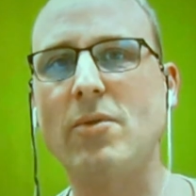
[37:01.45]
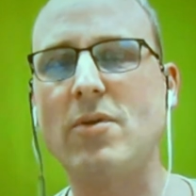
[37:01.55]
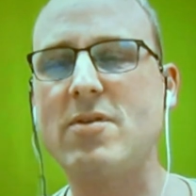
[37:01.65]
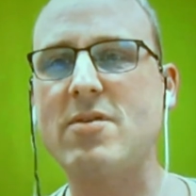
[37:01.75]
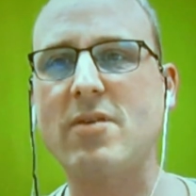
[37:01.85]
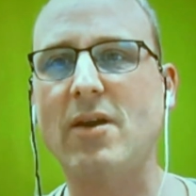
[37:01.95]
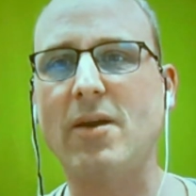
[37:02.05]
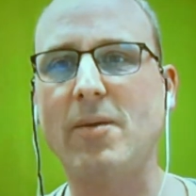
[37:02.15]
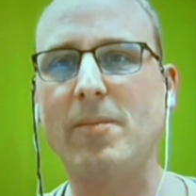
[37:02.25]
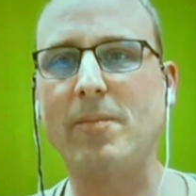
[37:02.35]

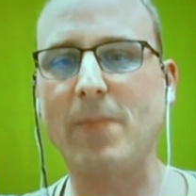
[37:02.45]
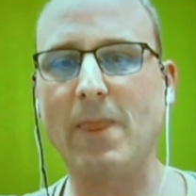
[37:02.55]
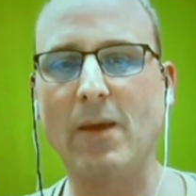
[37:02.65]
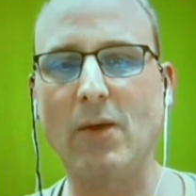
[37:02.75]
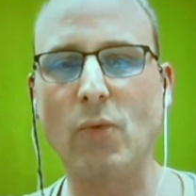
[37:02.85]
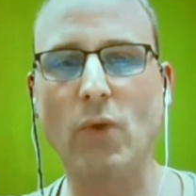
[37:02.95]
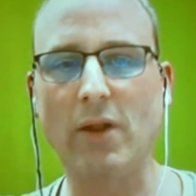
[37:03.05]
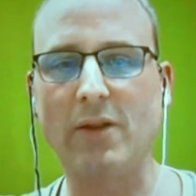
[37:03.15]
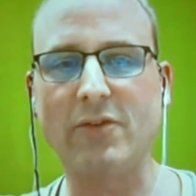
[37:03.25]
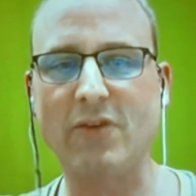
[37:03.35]
um, will
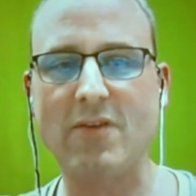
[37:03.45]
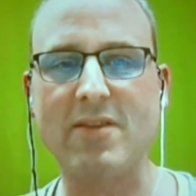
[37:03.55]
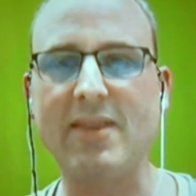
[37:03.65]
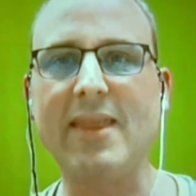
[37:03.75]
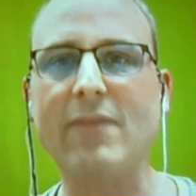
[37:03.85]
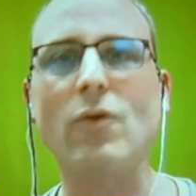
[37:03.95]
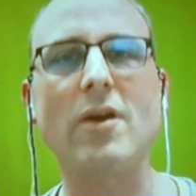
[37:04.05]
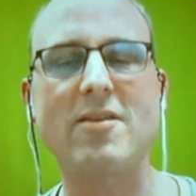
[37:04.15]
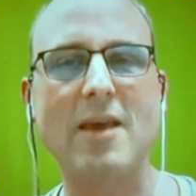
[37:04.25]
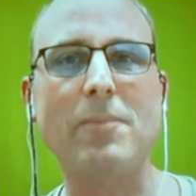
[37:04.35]
just never
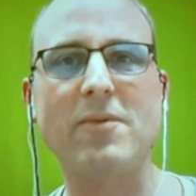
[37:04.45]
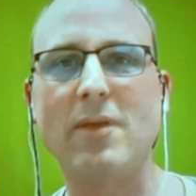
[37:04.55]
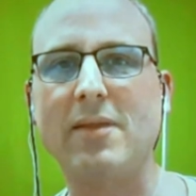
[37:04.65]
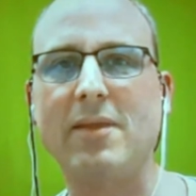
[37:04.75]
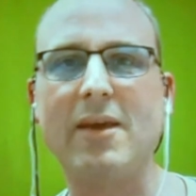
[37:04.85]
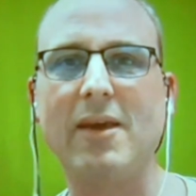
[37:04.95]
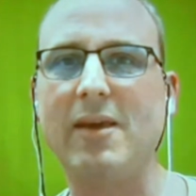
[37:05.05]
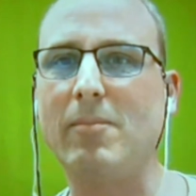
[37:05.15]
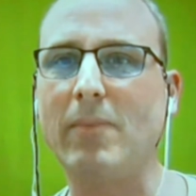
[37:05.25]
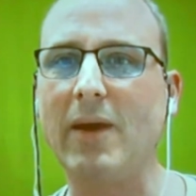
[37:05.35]
accept that they
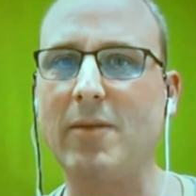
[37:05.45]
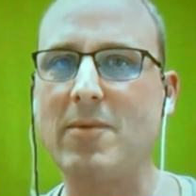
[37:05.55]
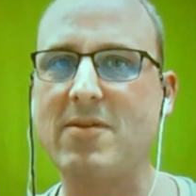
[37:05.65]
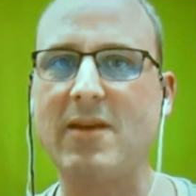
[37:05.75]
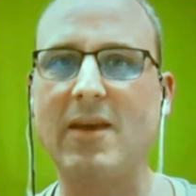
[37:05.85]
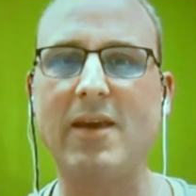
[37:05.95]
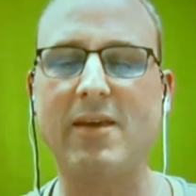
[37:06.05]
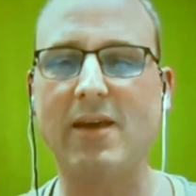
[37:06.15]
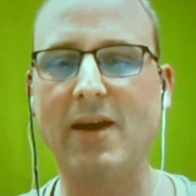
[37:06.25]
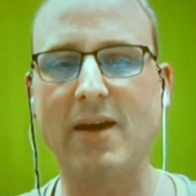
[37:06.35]
made a mistake.
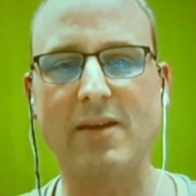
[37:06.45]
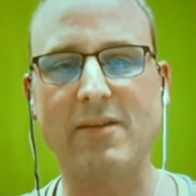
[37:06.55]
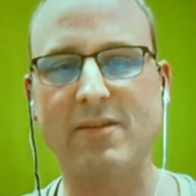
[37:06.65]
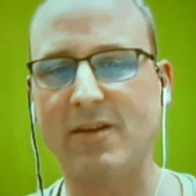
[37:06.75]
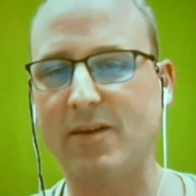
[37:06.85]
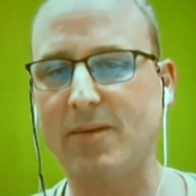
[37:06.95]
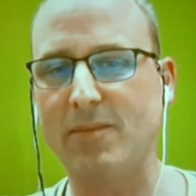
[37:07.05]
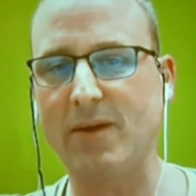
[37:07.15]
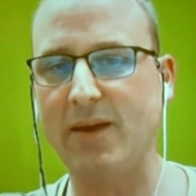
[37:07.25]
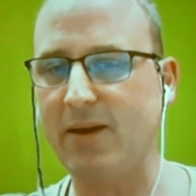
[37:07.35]
And um, I,
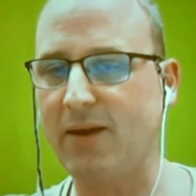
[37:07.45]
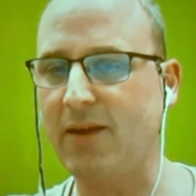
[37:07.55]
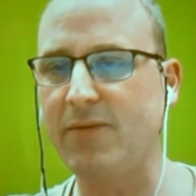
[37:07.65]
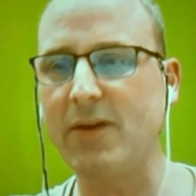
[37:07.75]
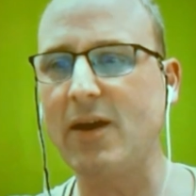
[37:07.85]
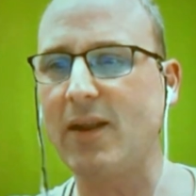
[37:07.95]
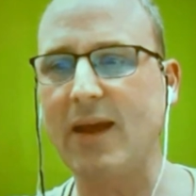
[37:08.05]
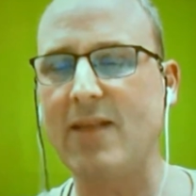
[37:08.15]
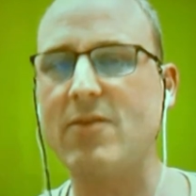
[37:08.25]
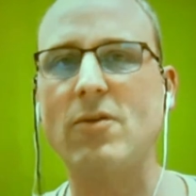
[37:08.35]
I, even got
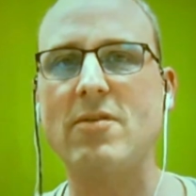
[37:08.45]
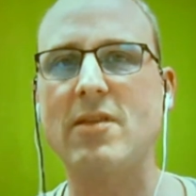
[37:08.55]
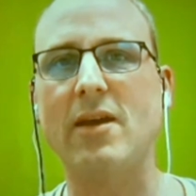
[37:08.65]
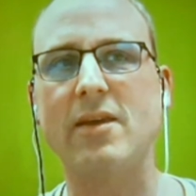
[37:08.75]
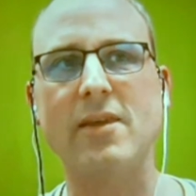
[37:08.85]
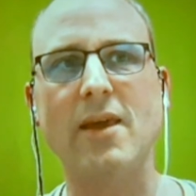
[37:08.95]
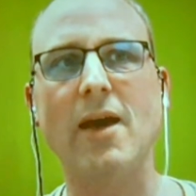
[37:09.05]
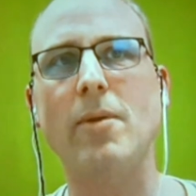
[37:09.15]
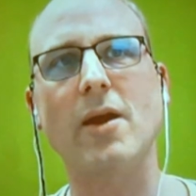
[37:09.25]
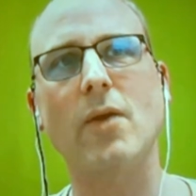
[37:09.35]
answers like, yeah, but I
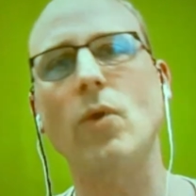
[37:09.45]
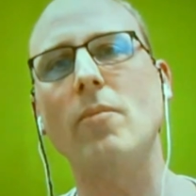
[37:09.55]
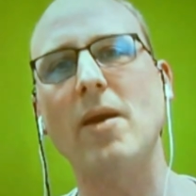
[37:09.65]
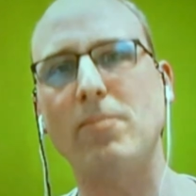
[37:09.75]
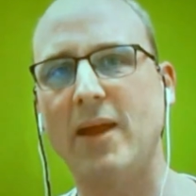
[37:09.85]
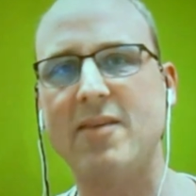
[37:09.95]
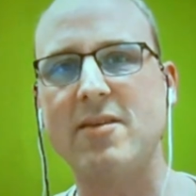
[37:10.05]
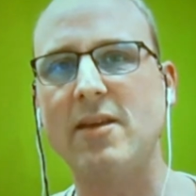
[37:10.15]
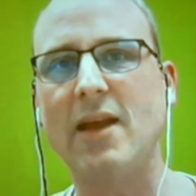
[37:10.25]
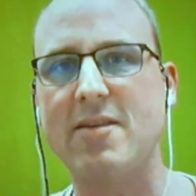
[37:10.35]
want my plexiglass
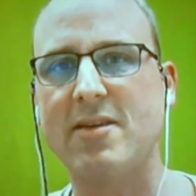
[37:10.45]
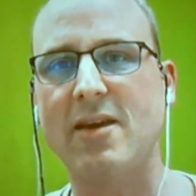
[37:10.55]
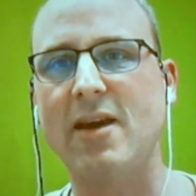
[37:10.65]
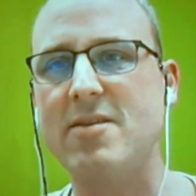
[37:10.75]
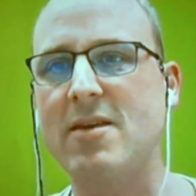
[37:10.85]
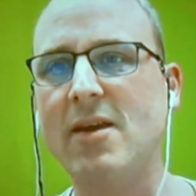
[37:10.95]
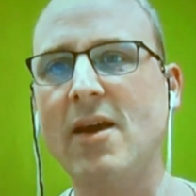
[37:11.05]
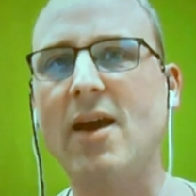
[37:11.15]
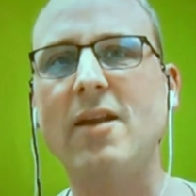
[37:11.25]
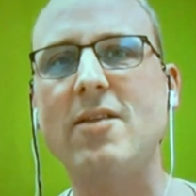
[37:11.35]
case and
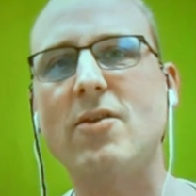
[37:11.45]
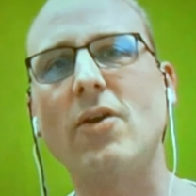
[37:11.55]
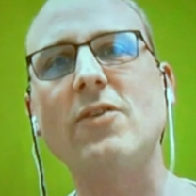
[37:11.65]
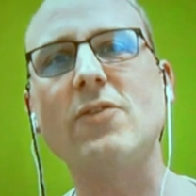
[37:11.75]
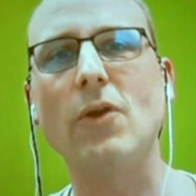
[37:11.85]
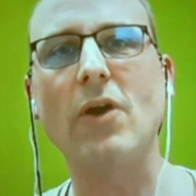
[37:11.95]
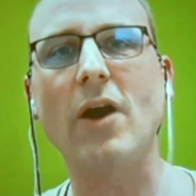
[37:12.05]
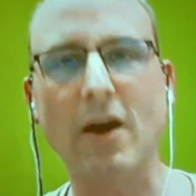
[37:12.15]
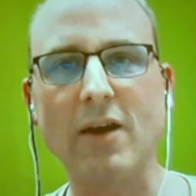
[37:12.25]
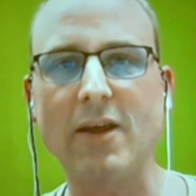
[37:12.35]
it's going to look
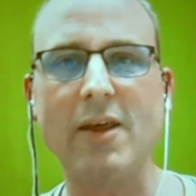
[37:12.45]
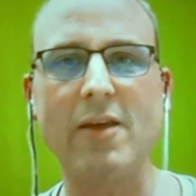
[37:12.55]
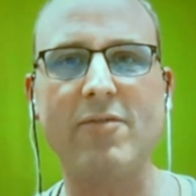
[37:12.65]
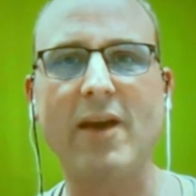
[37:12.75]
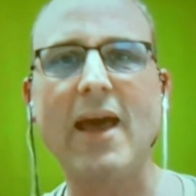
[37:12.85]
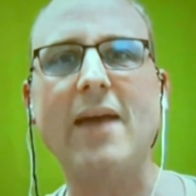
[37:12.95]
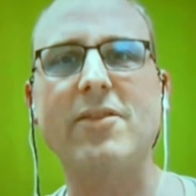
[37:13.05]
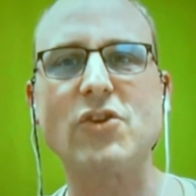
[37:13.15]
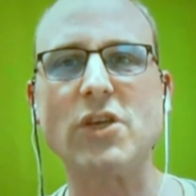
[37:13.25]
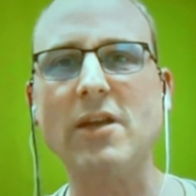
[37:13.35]
ugly if I add the
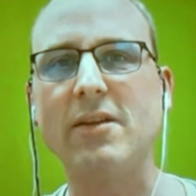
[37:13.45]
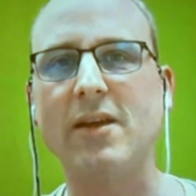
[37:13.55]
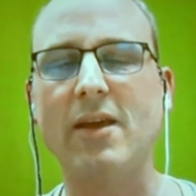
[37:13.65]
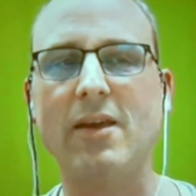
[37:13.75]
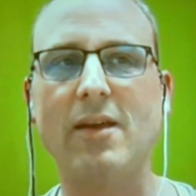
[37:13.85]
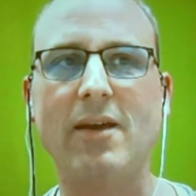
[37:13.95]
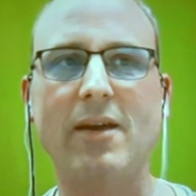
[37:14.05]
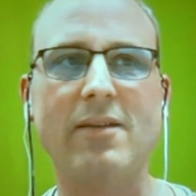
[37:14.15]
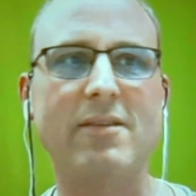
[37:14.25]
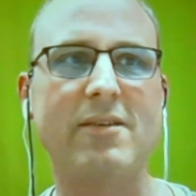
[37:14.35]
shielding. And
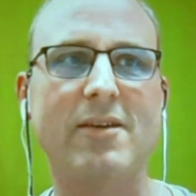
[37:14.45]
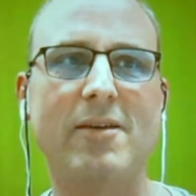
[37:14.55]
um,